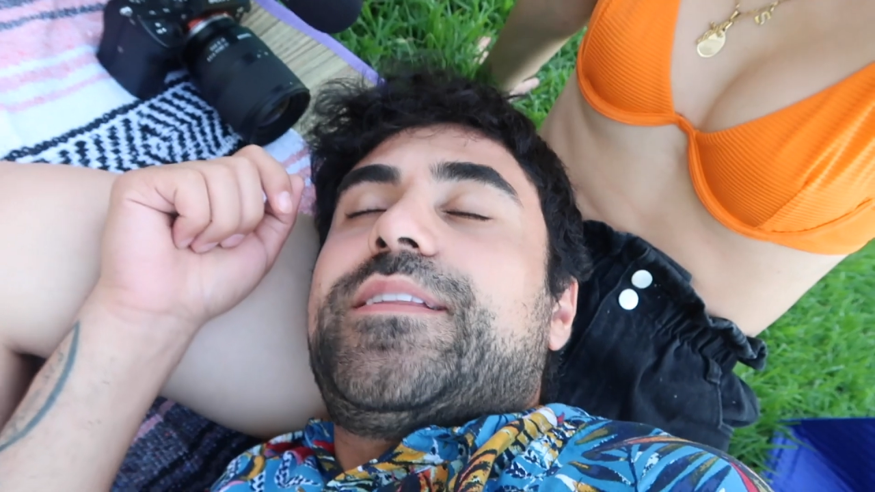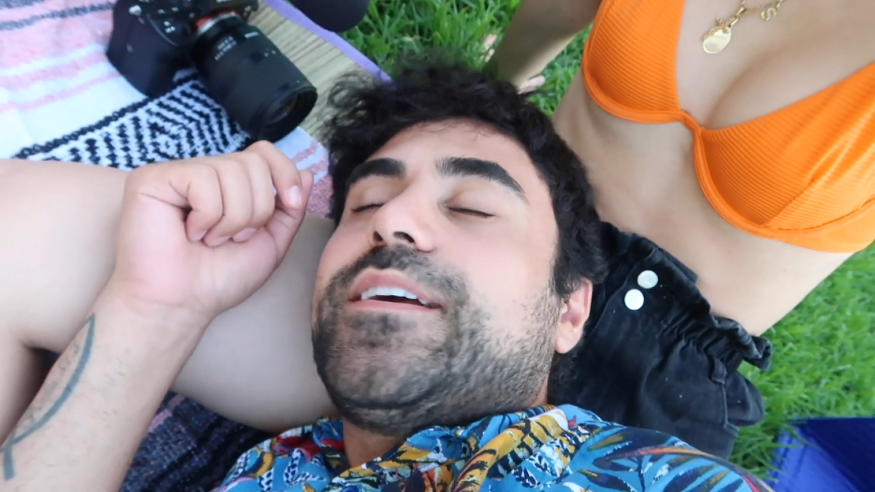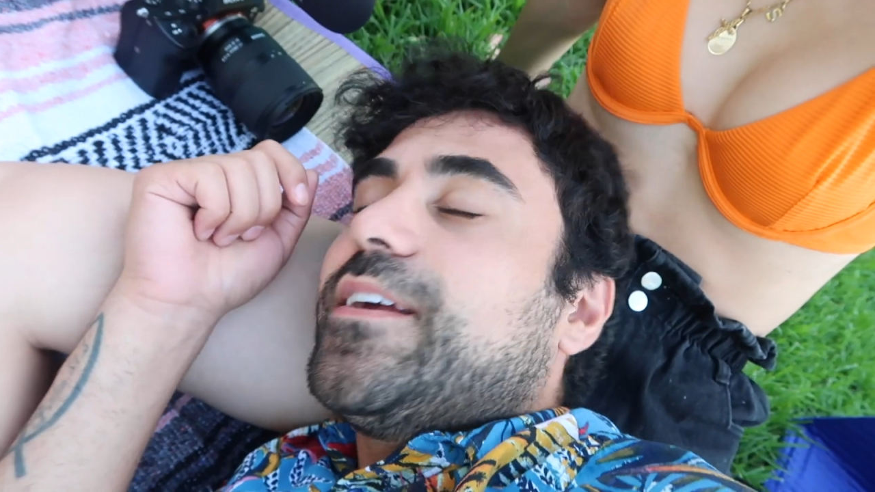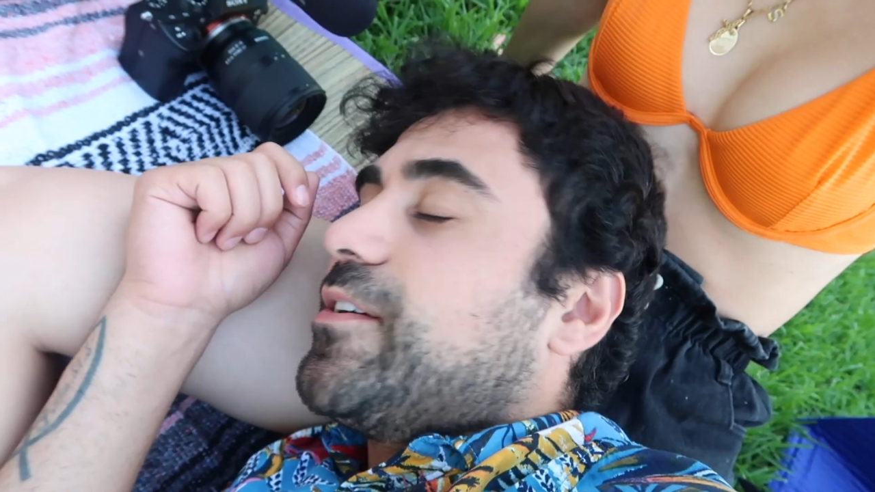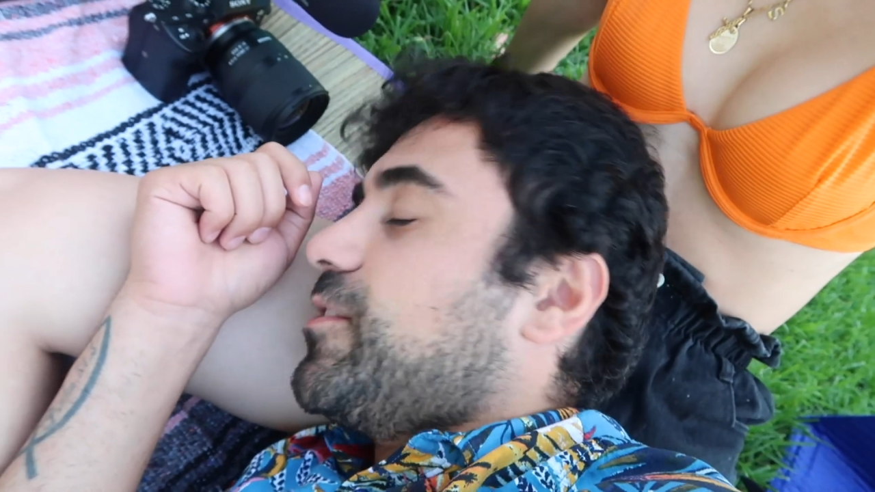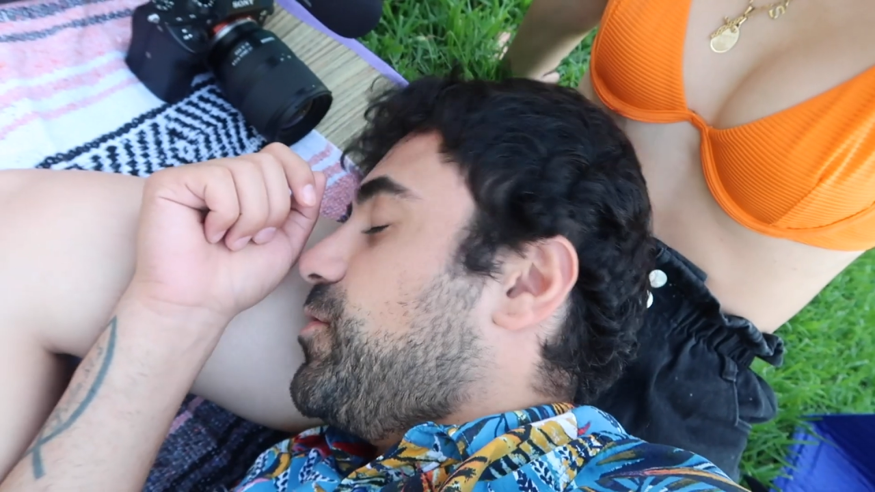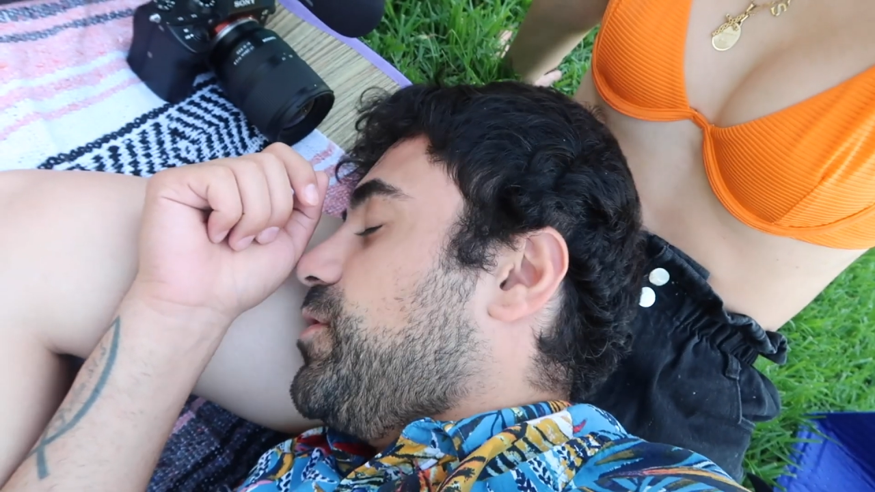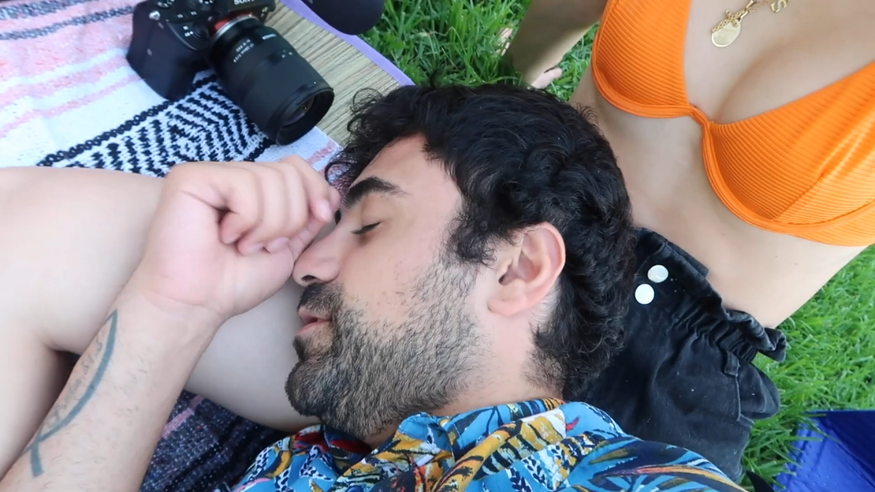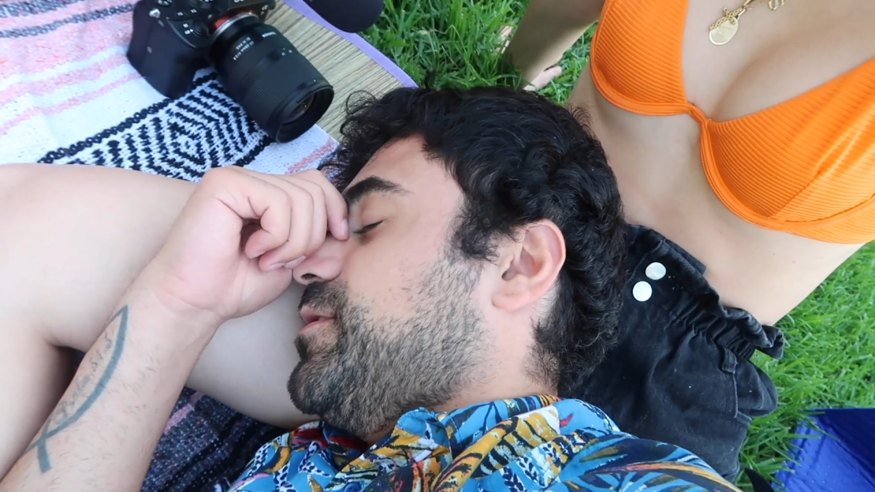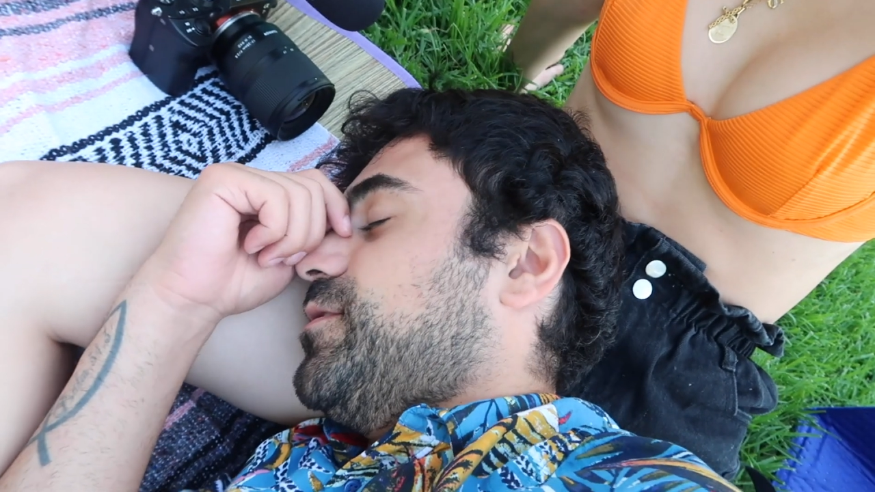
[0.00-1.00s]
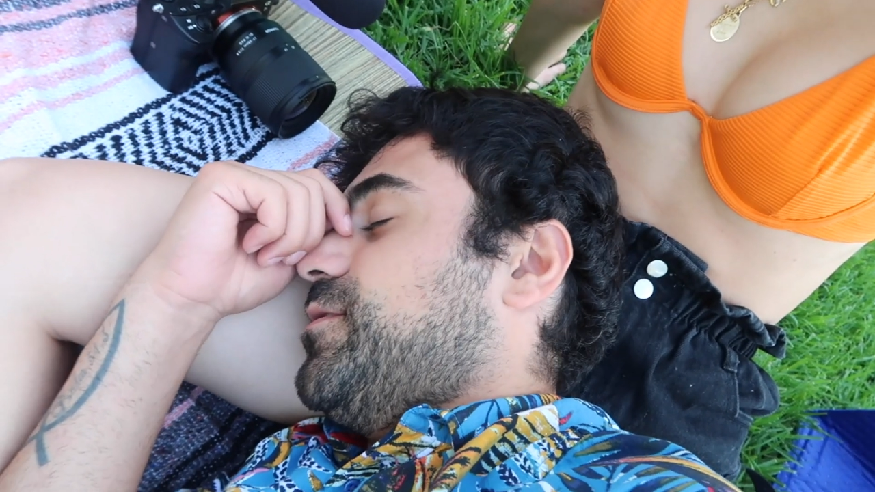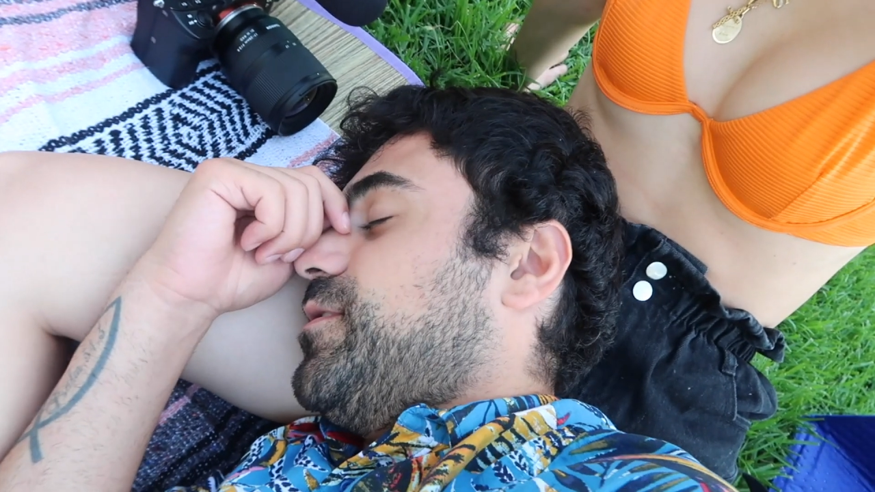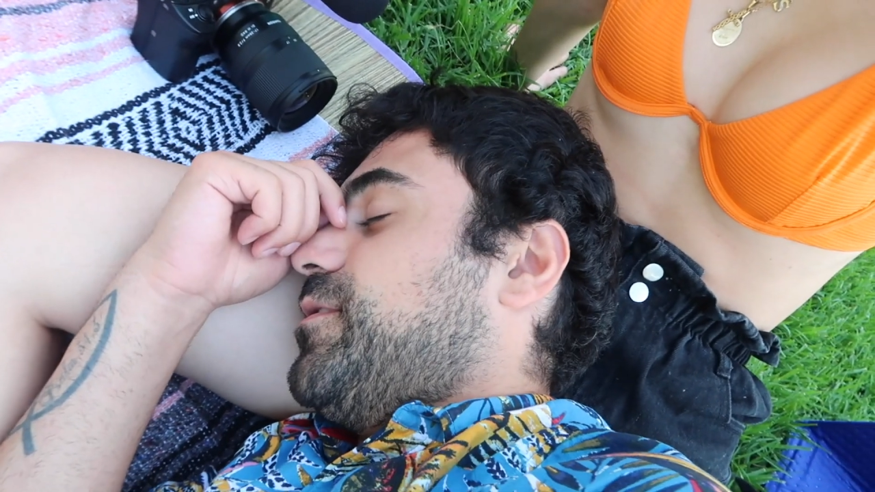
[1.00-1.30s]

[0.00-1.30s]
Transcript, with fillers: I like hearing noises and